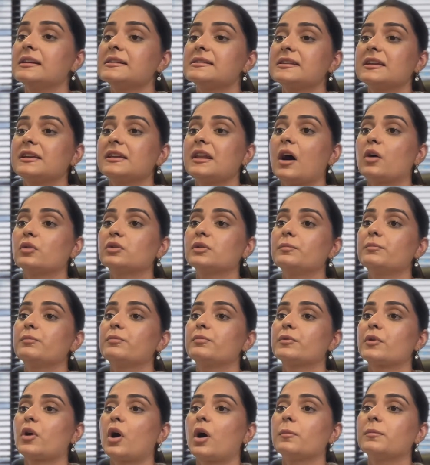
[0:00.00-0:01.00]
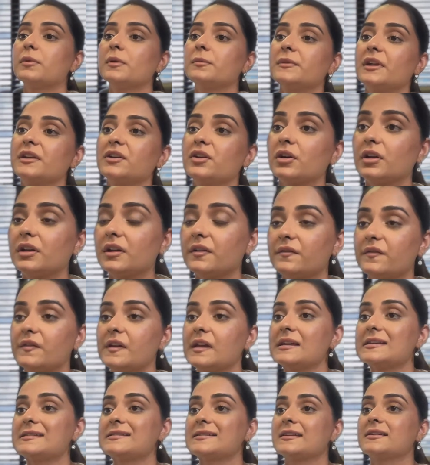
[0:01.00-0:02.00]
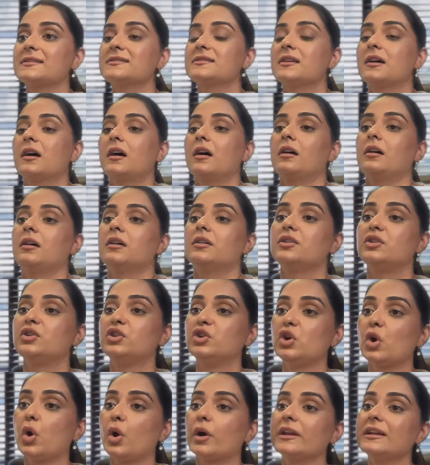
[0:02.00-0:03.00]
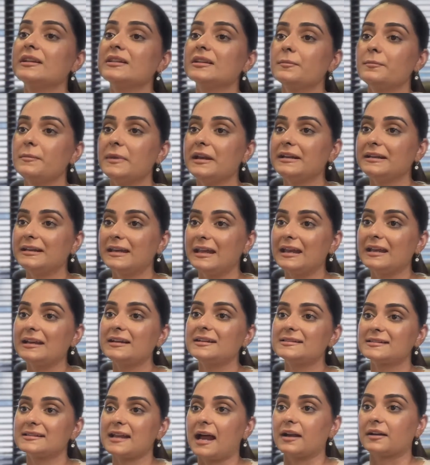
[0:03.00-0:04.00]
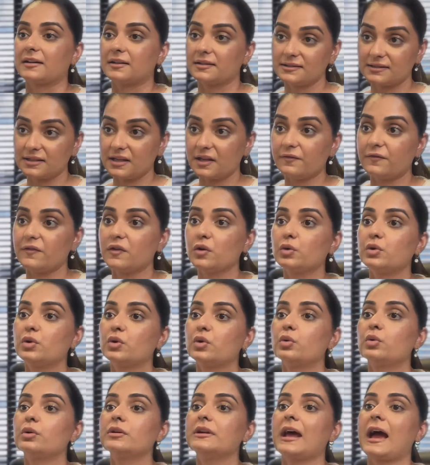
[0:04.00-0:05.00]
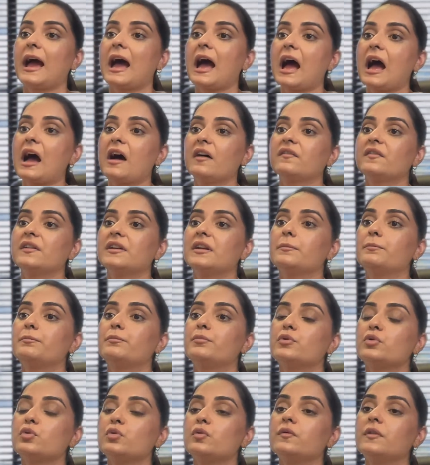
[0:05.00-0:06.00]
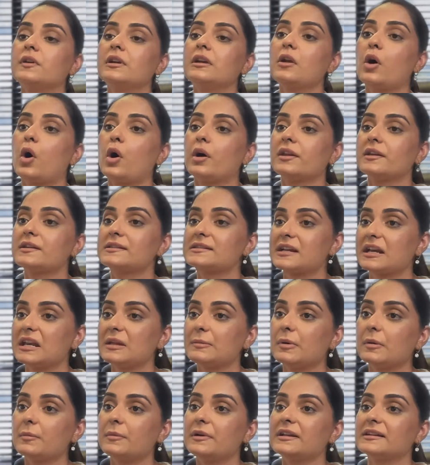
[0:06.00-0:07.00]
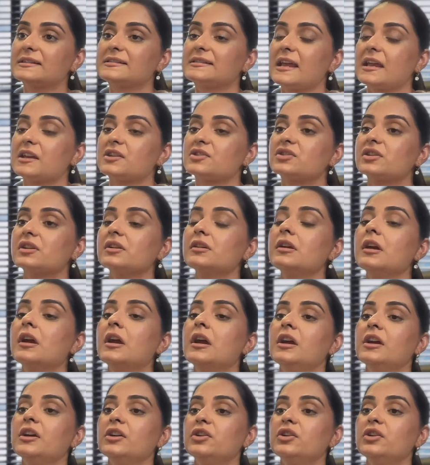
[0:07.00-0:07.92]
see, now the problem that you're going to face is during the maintained status, if you don't have an approval on your study permit extension,